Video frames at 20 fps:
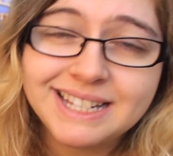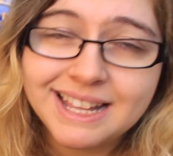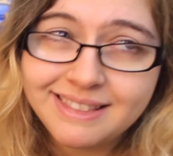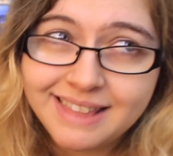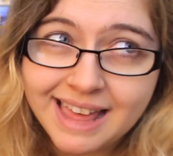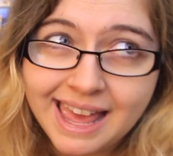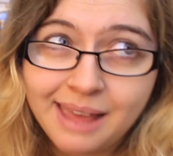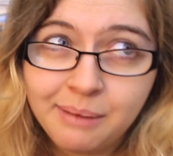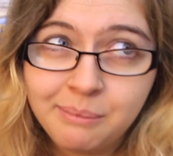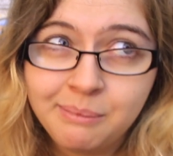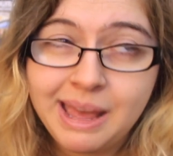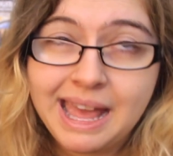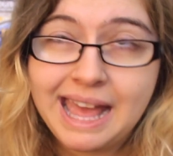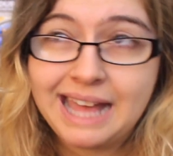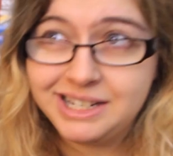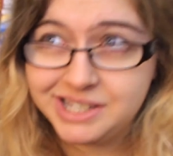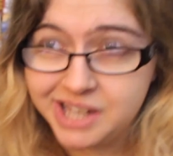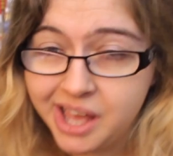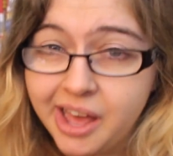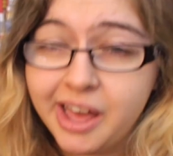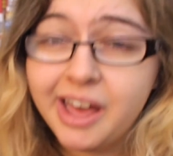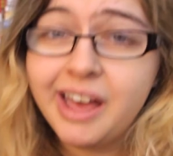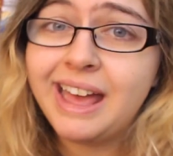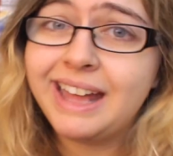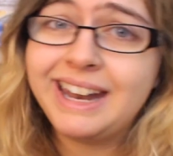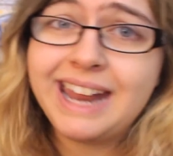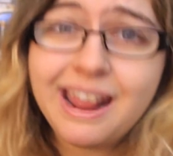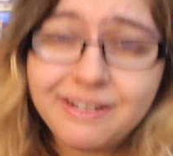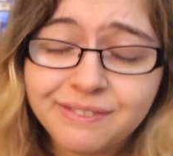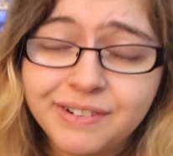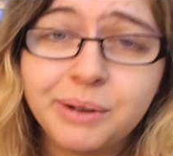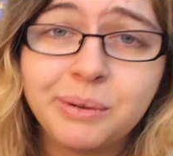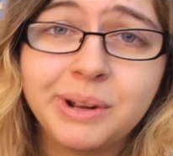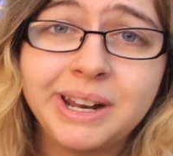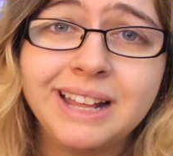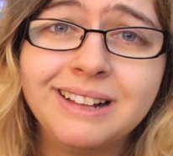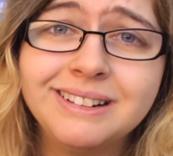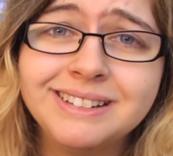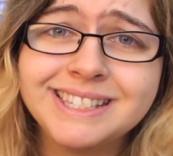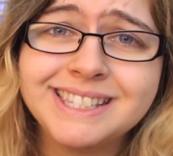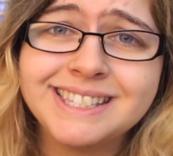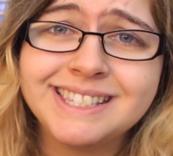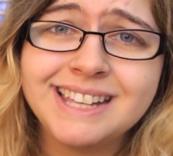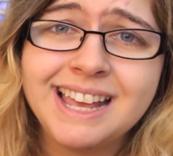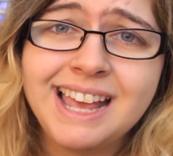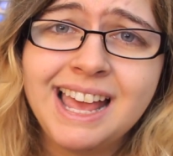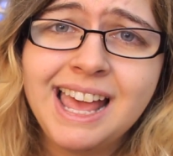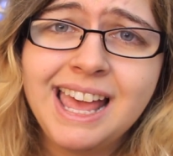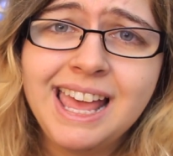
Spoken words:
to them and her and everyone else,